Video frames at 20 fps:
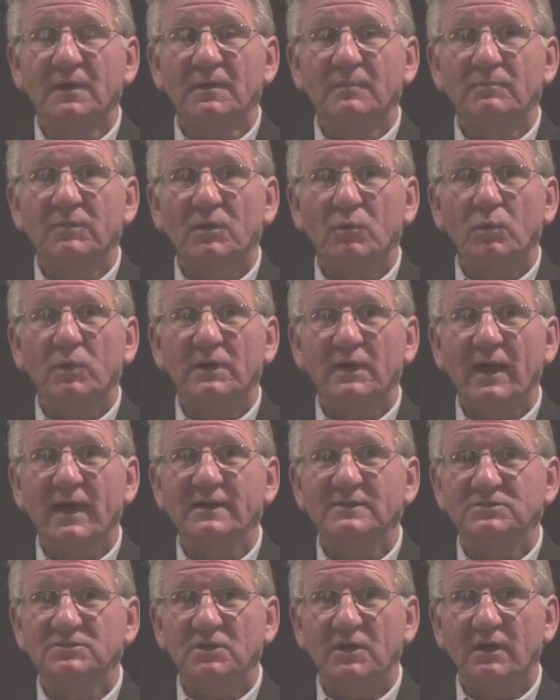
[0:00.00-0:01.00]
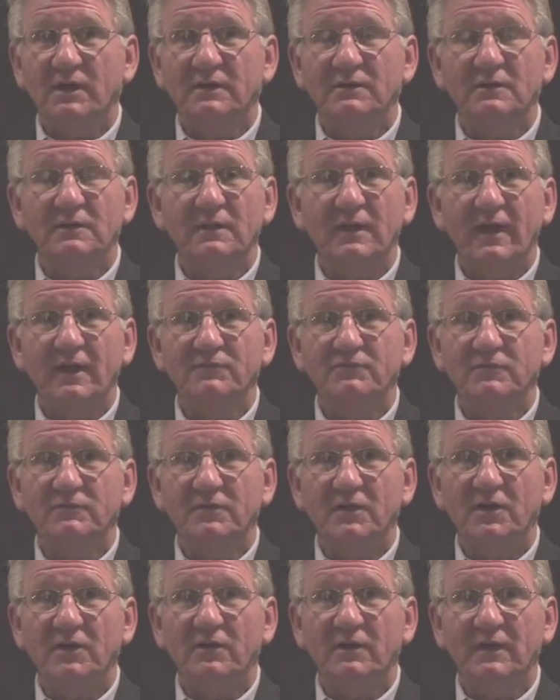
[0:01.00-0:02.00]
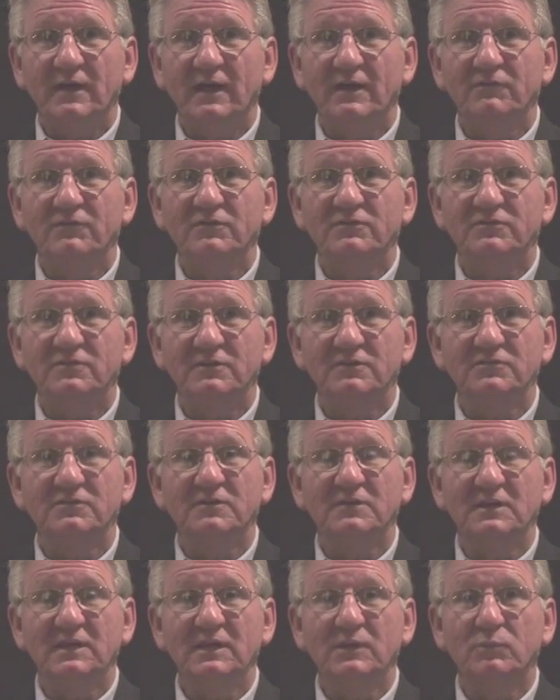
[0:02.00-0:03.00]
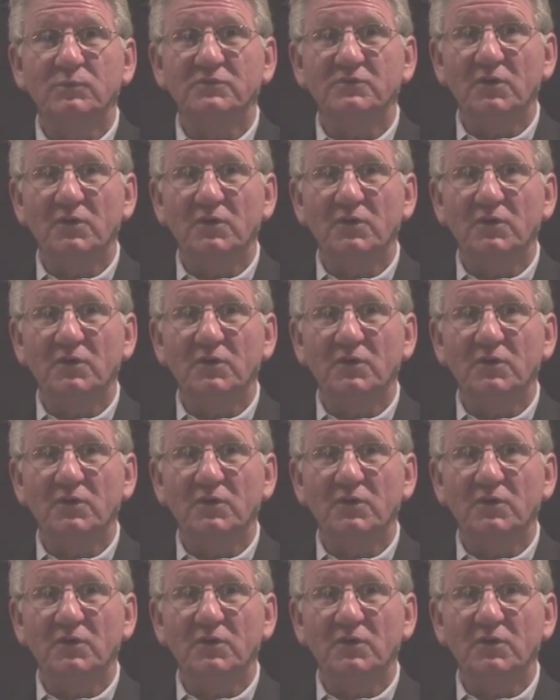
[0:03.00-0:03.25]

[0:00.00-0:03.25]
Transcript: But what I saw in the life of Harry Evans is that he was